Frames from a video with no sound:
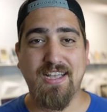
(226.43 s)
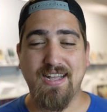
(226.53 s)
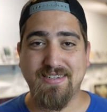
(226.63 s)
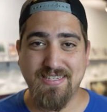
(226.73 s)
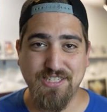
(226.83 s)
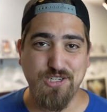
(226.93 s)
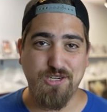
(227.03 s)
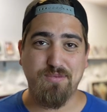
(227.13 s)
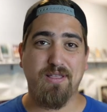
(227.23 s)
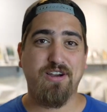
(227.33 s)
on
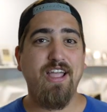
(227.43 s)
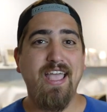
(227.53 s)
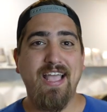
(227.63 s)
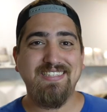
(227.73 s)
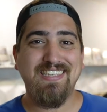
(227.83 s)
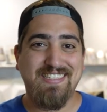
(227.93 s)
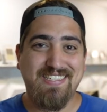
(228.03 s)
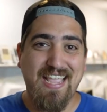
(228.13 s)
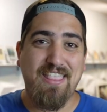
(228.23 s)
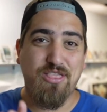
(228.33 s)
TCG Player is insane.